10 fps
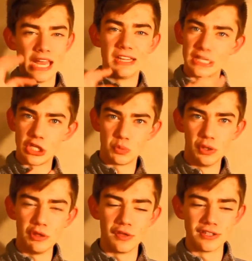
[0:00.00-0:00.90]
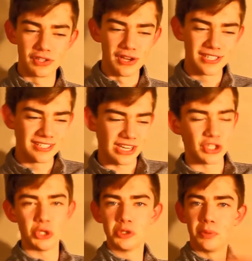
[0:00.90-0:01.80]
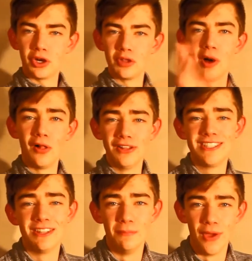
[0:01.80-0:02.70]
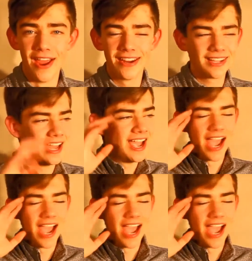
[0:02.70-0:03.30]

in like these really thin slices, and she was putting them all into the bag,